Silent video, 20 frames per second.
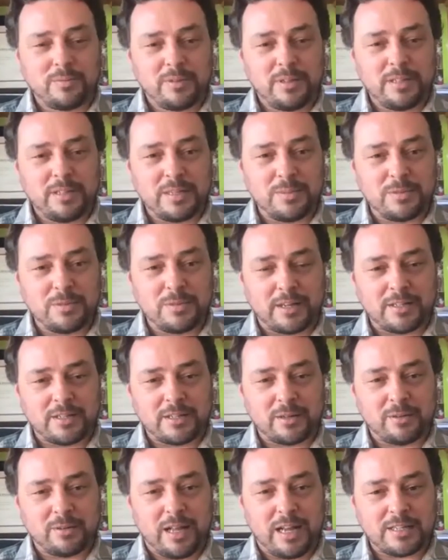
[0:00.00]
It seems like it's a
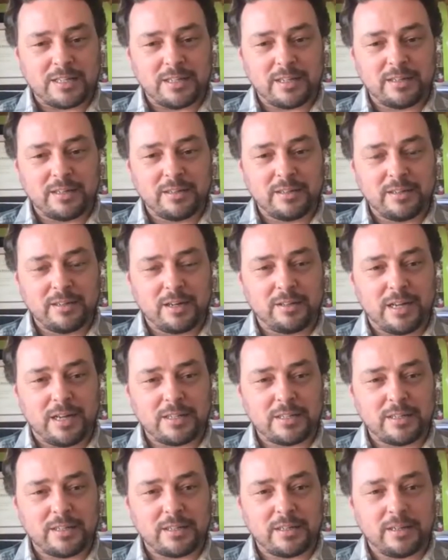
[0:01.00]
classic, a
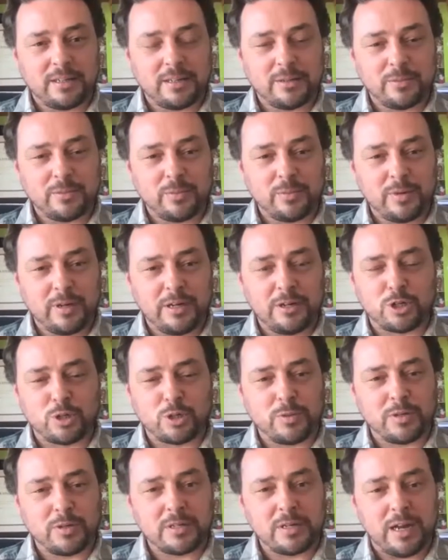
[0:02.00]
classic uh,
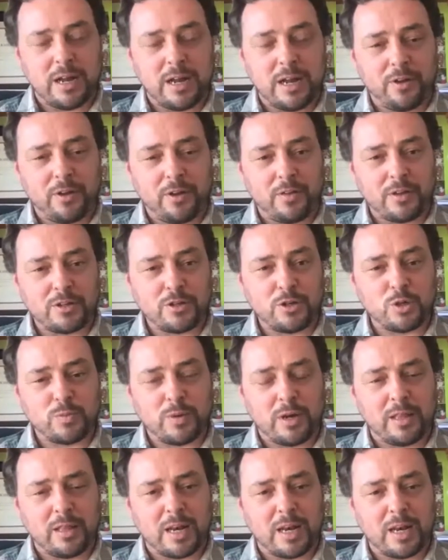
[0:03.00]
instrument out there that's used by
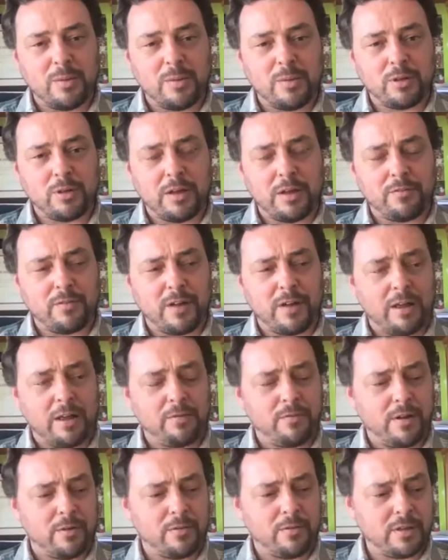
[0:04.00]
a lot of people. I, I
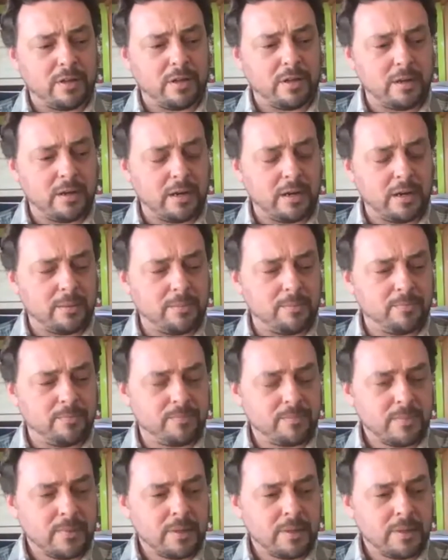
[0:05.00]
found the um,